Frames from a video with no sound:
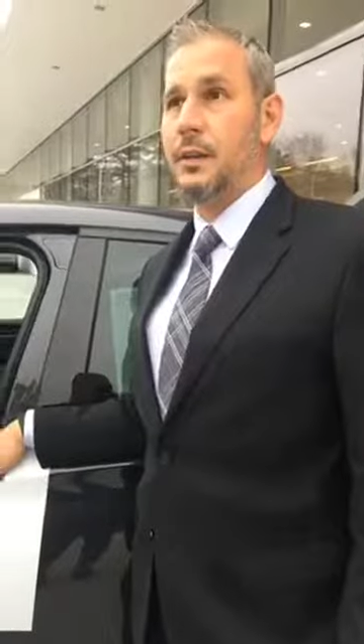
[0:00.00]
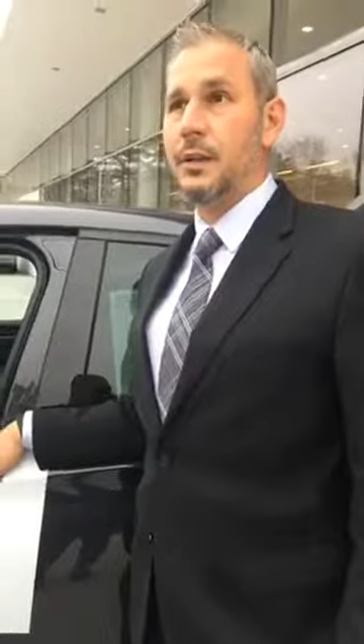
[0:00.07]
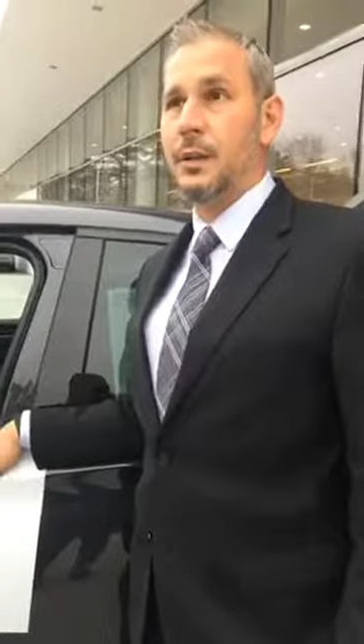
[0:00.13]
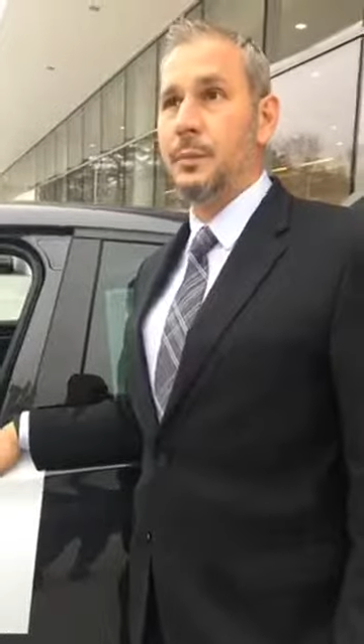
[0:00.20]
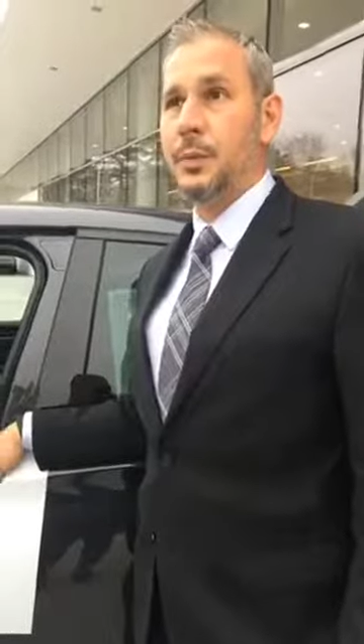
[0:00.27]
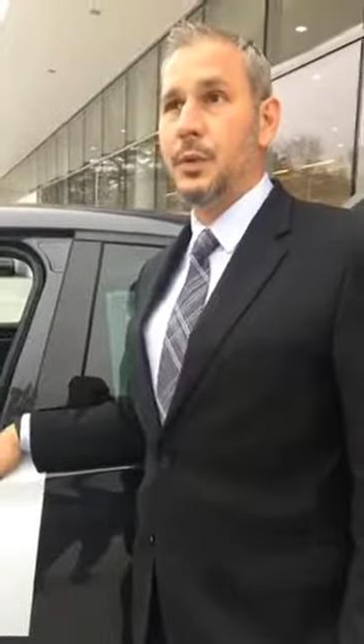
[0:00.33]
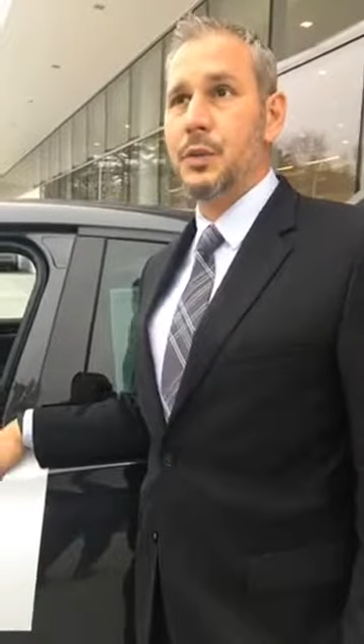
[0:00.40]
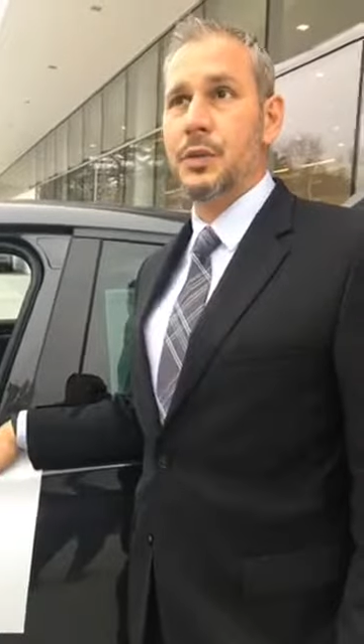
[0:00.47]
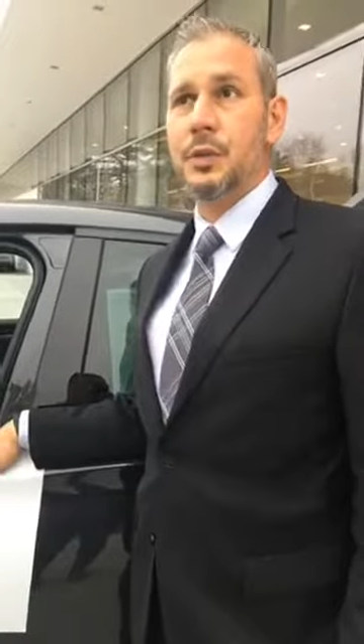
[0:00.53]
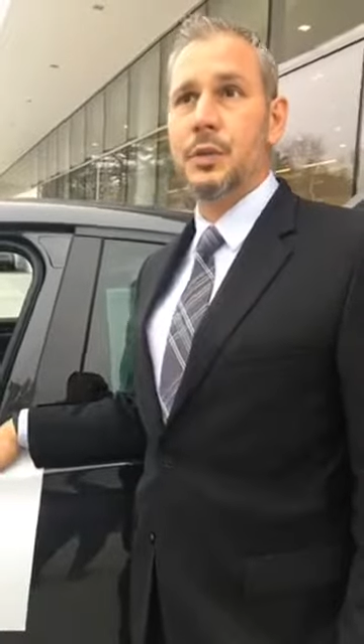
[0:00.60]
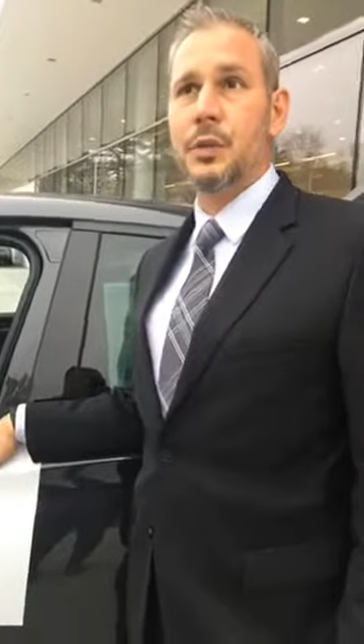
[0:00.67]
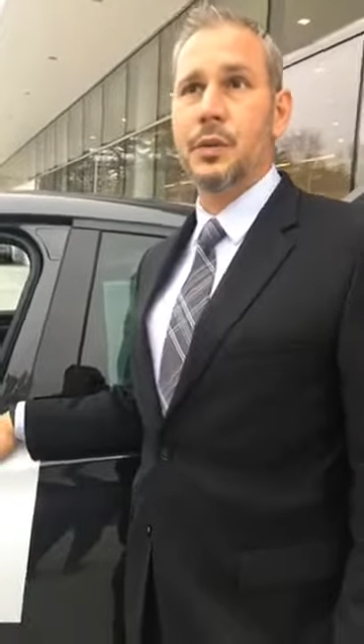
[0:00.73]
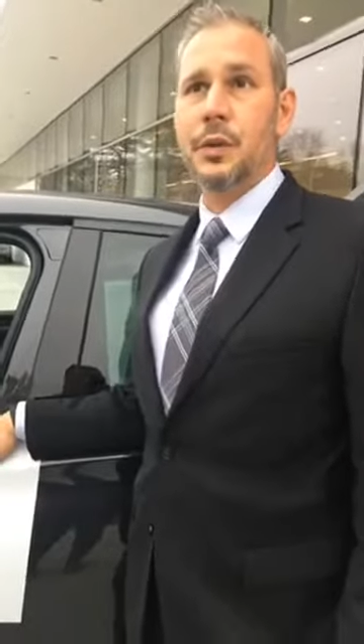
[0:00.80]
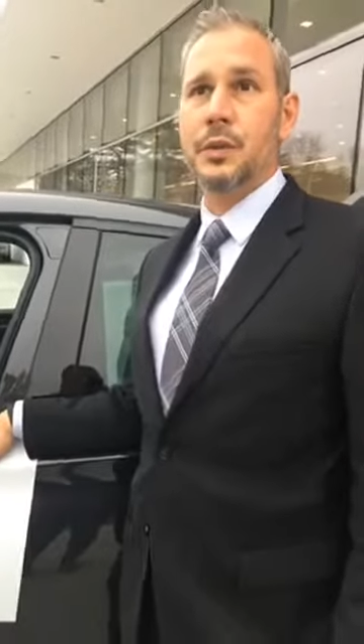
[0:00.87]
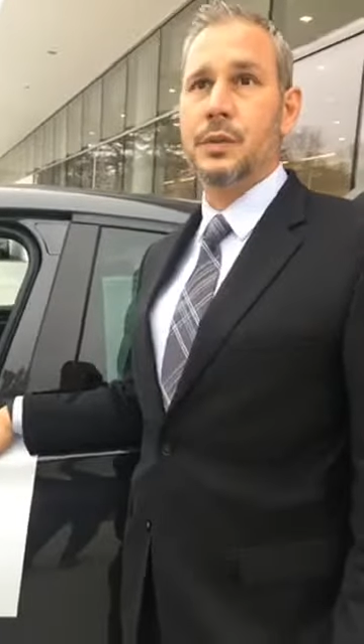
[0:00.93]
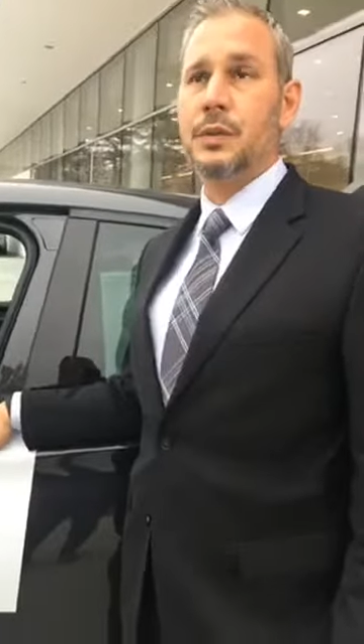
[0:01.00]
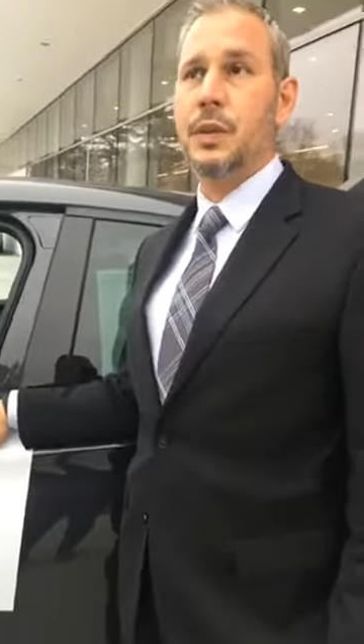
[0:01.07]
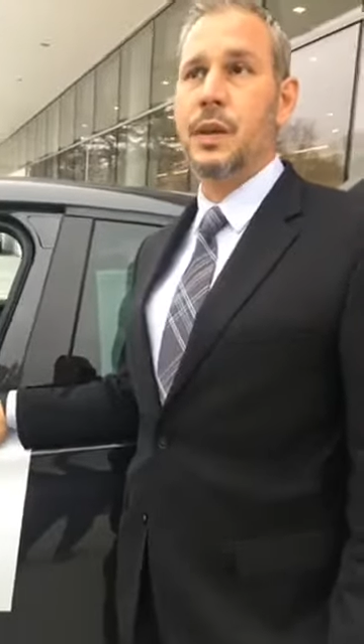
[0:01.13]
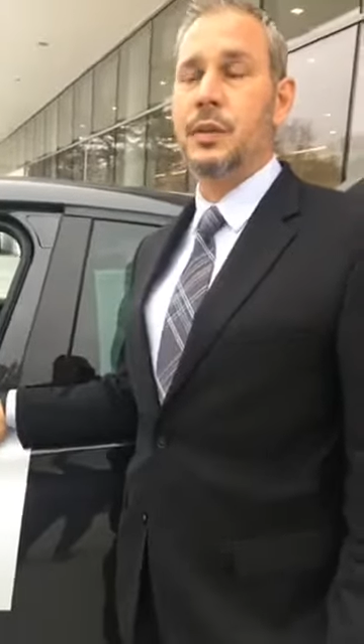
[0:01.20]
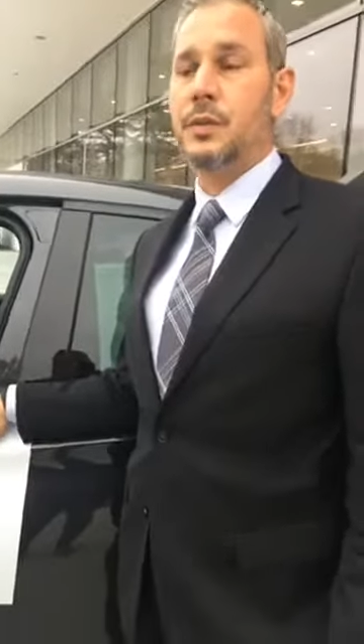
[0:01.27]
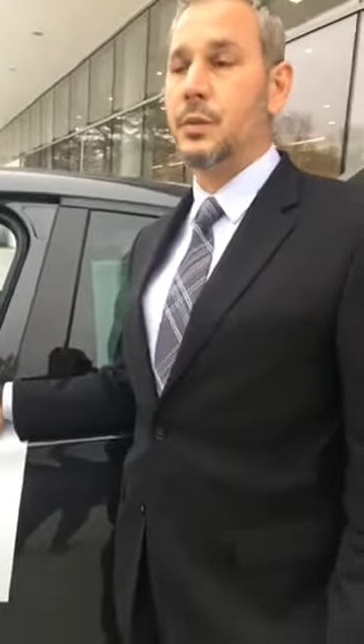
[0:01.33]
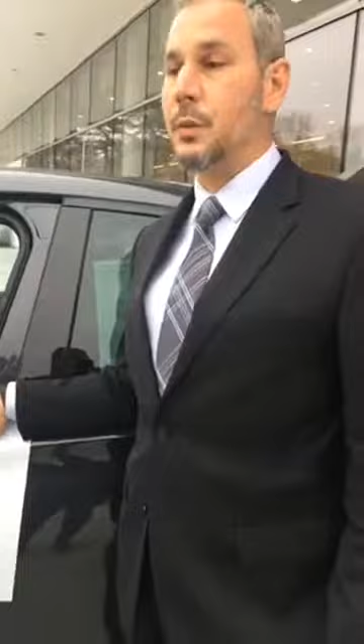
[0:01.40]
can push in the corners as
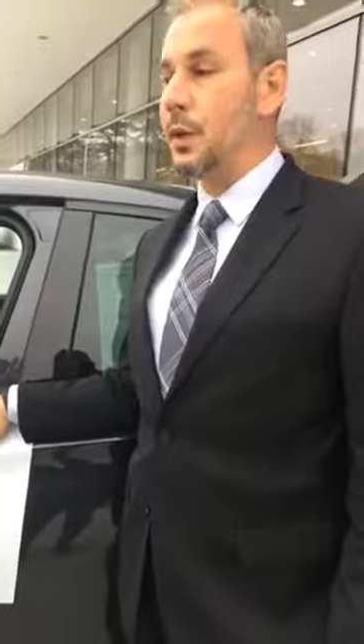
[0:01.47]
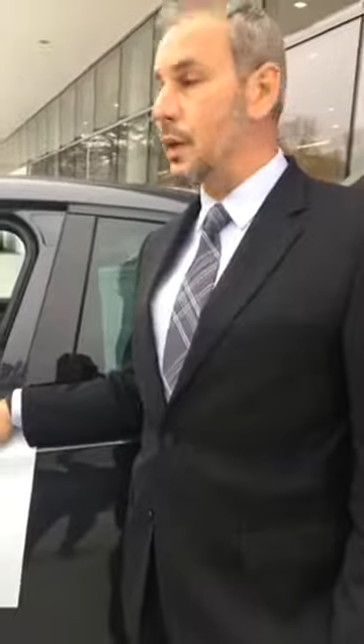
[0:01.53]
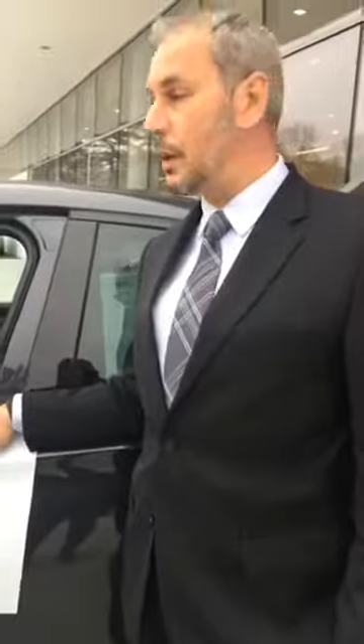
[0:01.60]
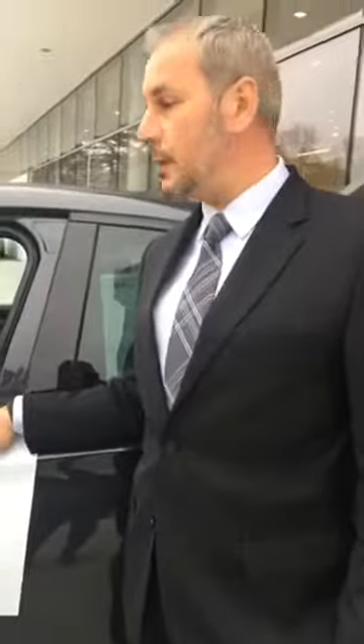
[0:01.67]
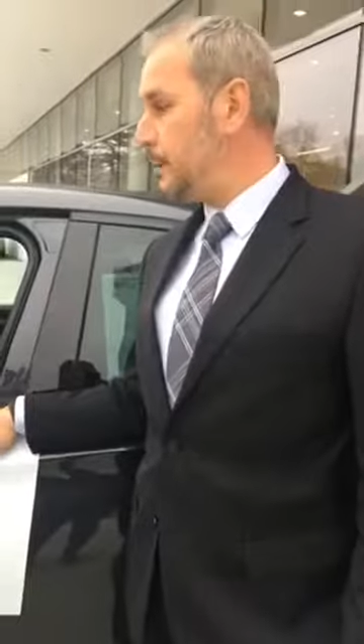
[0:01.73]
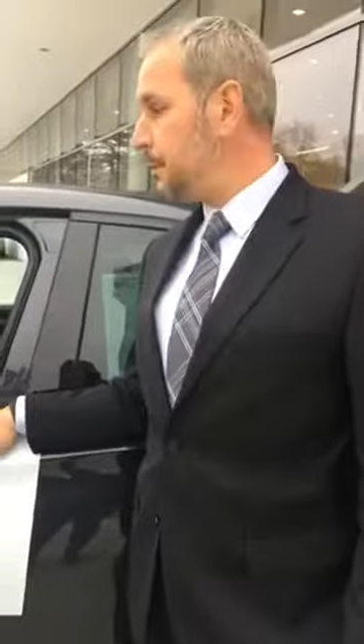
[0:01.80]
hard as you want.